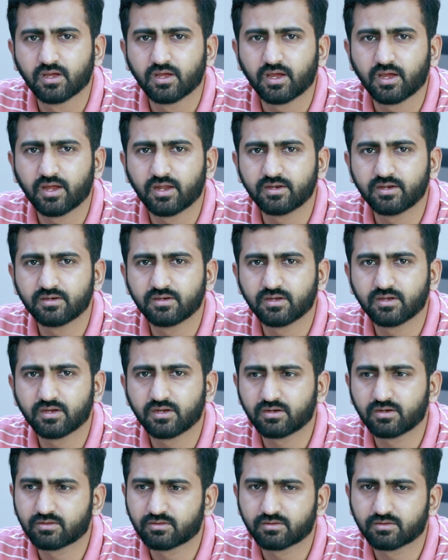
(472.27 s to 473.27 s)
and
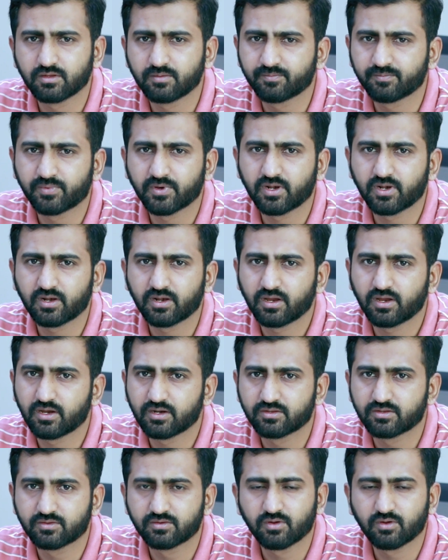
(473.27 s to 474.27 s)
it's simple and
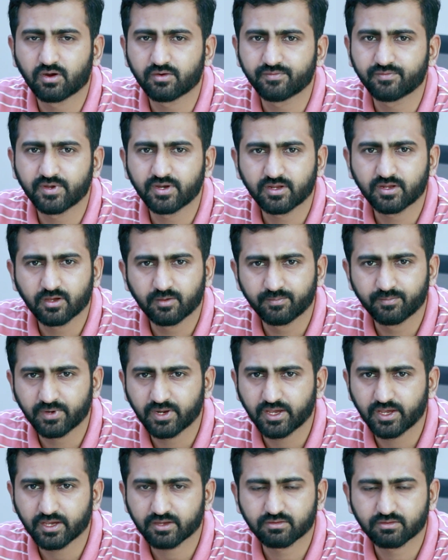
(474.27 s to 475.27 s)
it's not very
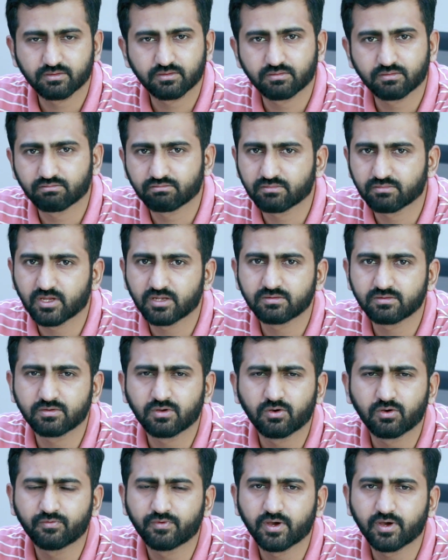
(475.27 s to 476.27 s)
complex, then
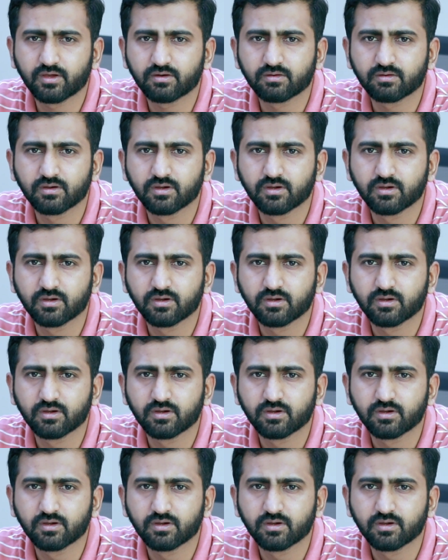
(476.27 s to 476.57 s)
go for